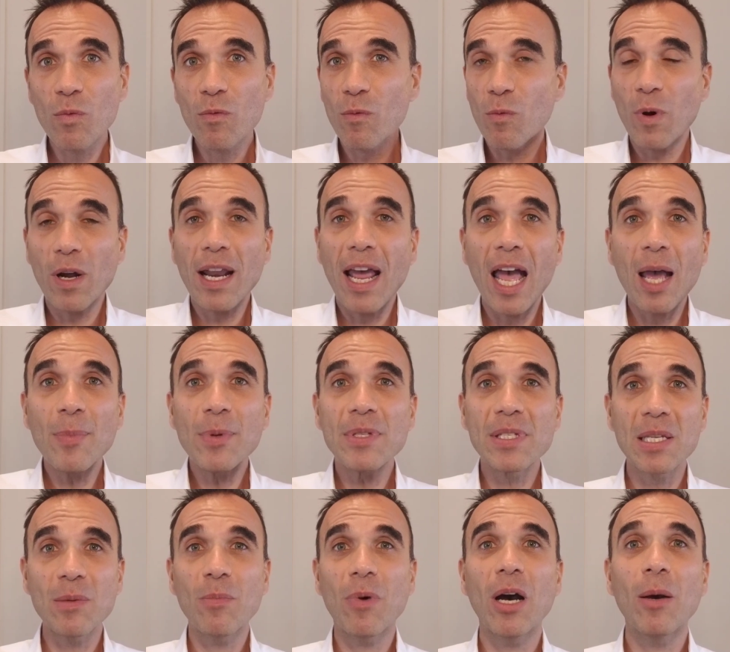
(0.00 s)
what
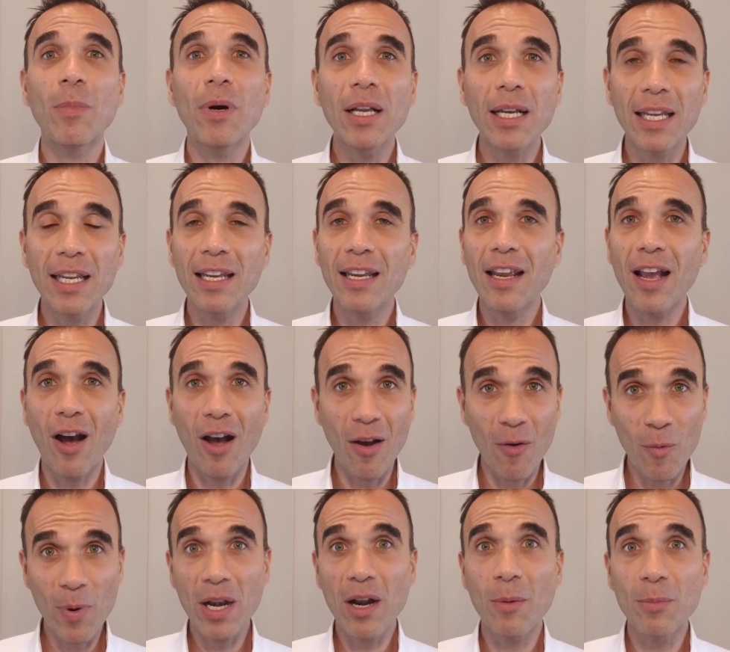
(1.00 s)
happens in my body
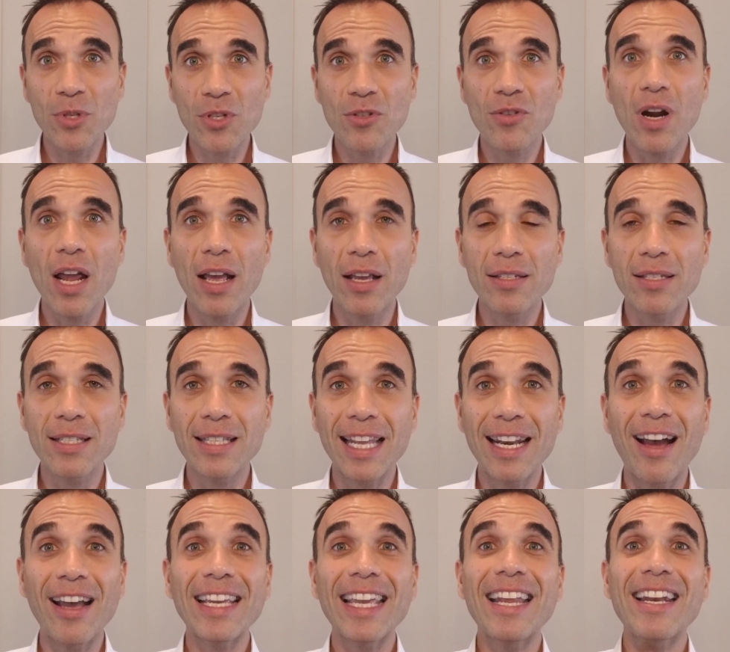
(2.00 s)
when I'm stressed, then
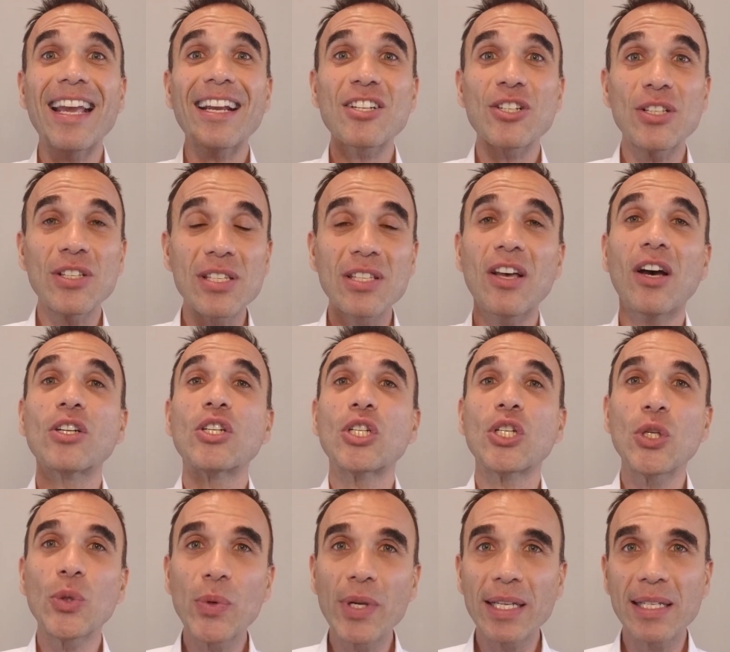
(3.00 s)
I can actually start
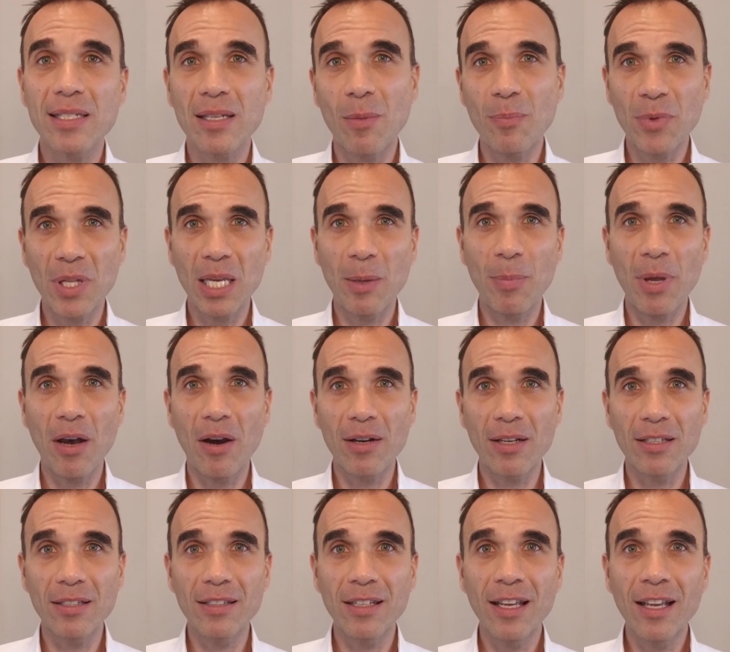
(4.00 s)
doing something about
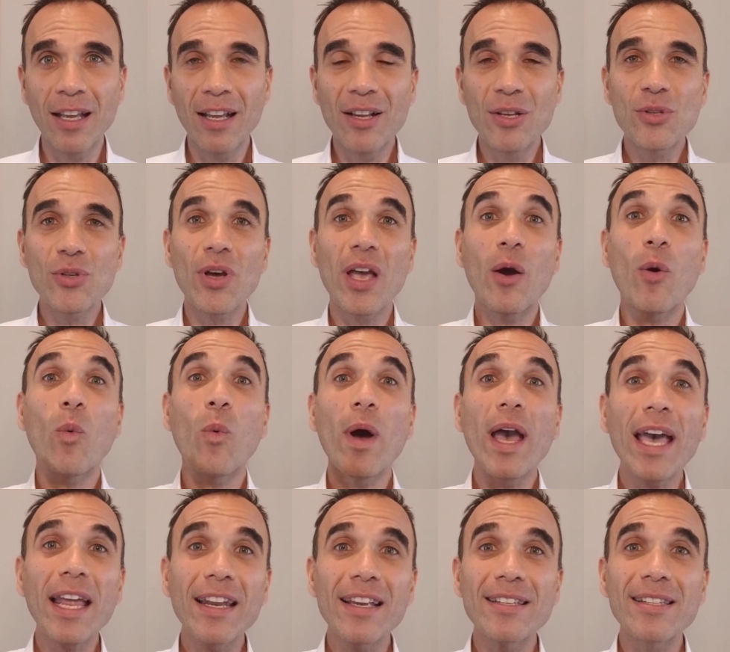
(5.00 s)
it. So
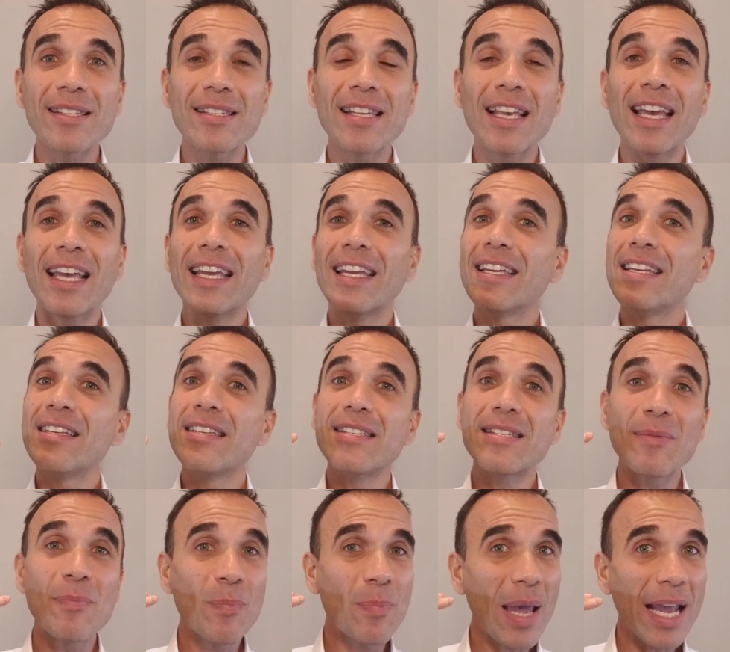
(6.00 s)
awareness
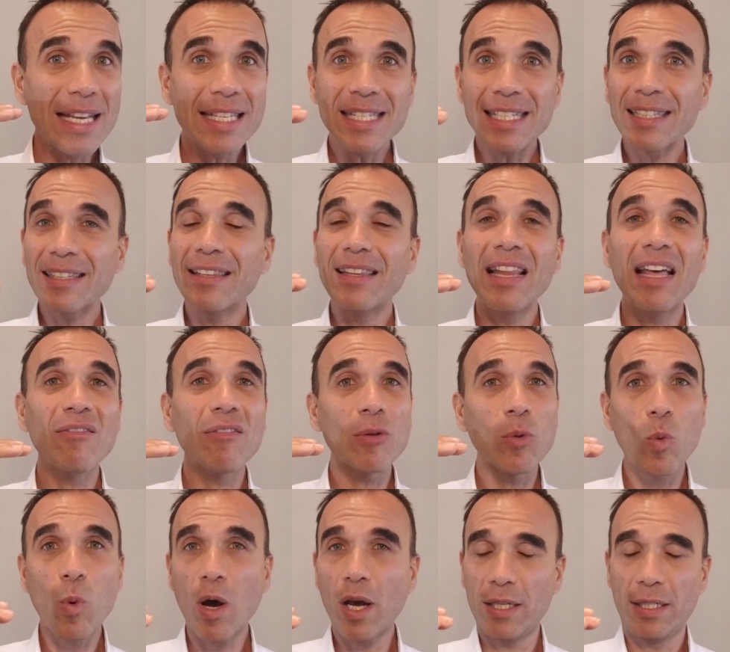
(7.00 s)
is basically level
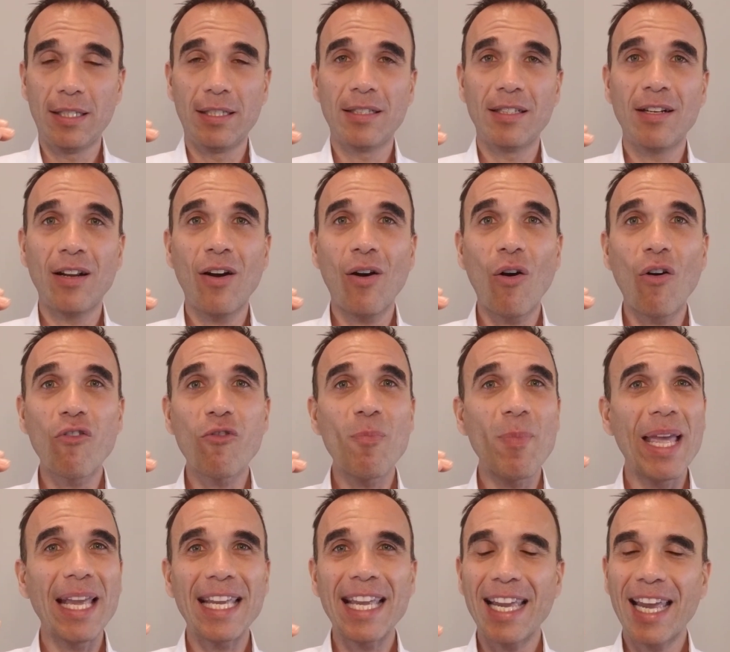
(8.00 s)
1 of
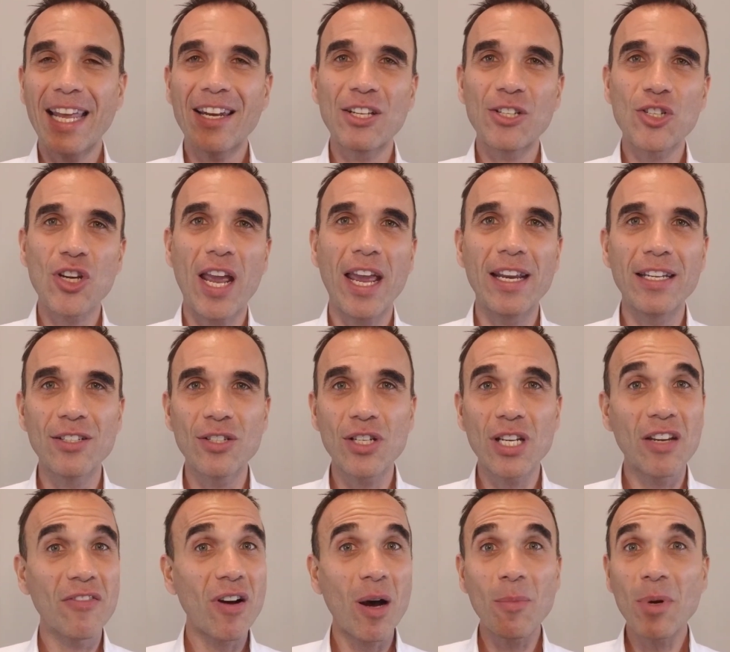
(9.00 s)
making any change.
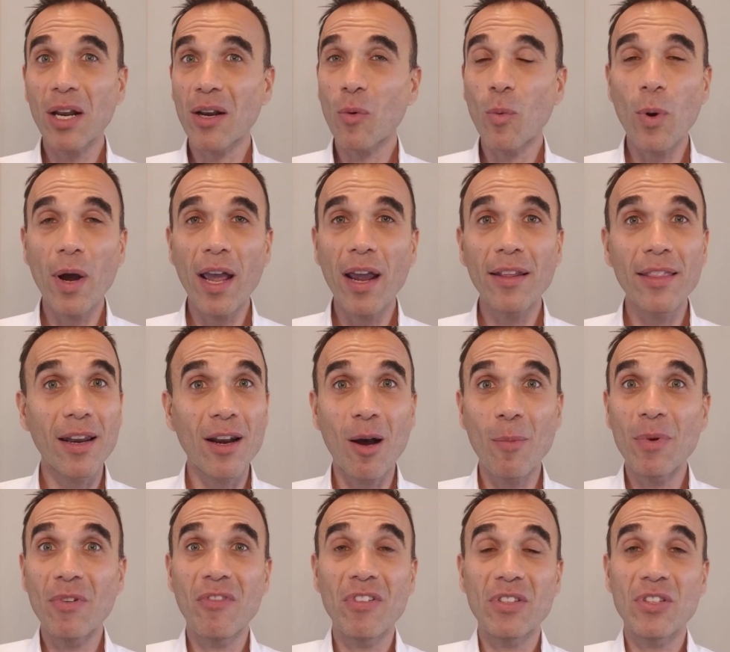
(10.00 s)
If I'm not aware that
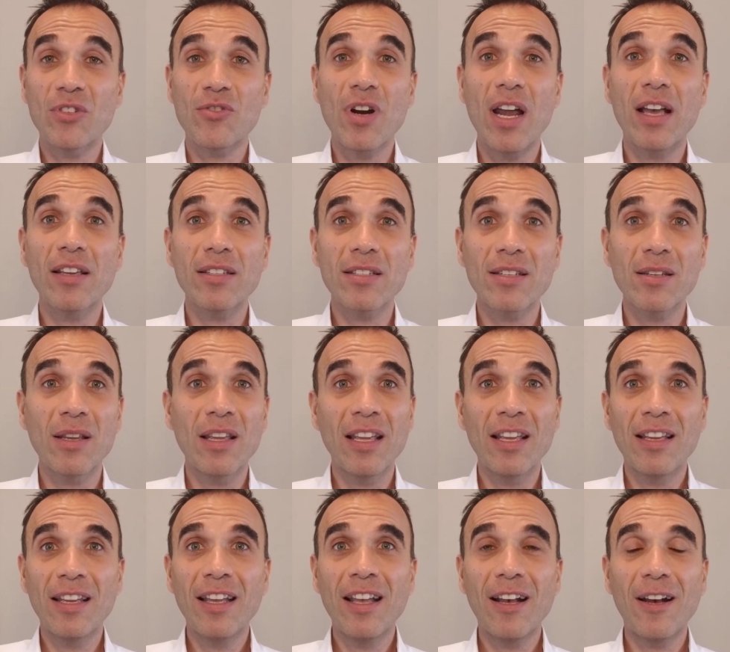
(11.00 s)
I'm even stressed,
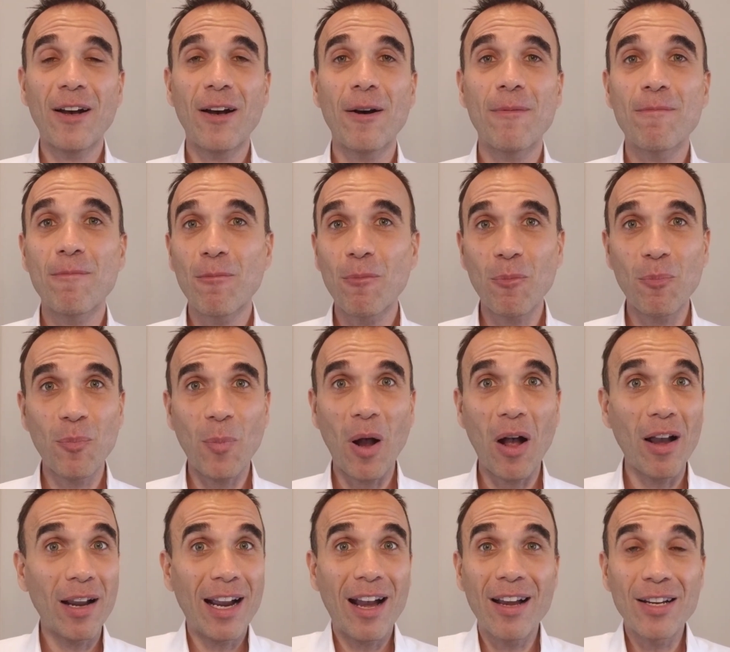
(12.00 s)

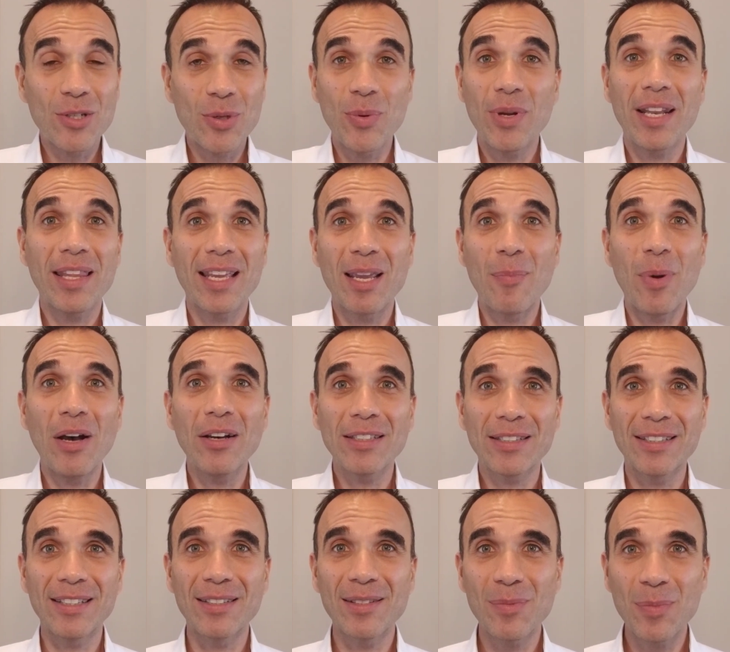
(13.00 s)
I can't do anything about
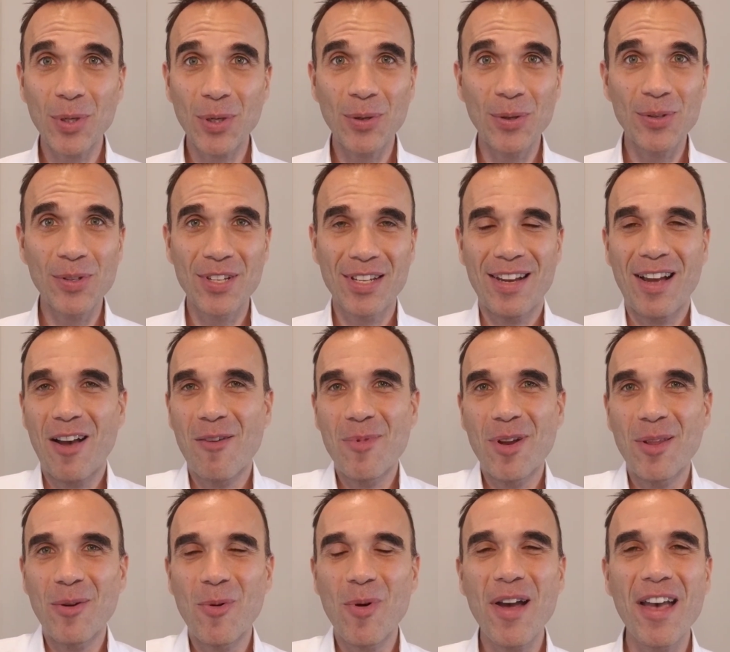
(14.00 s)
this because I'm
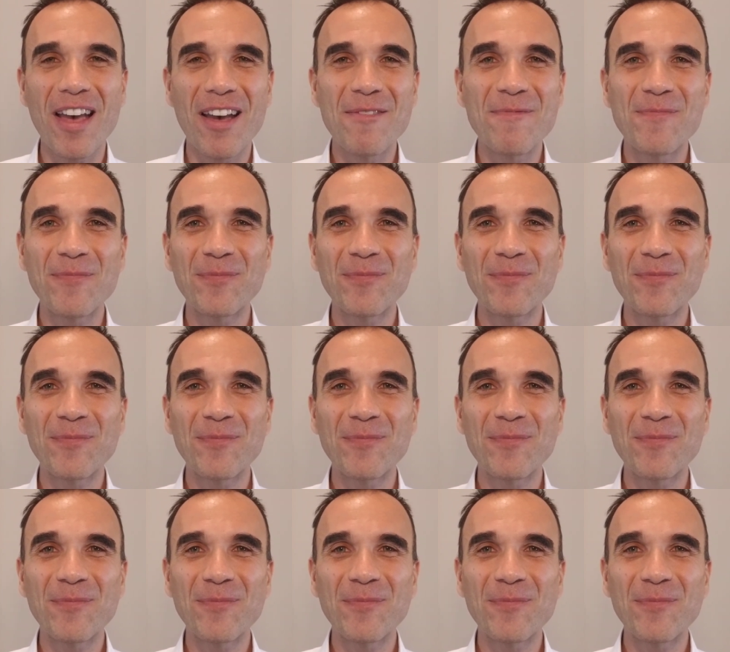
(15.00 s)
not aware.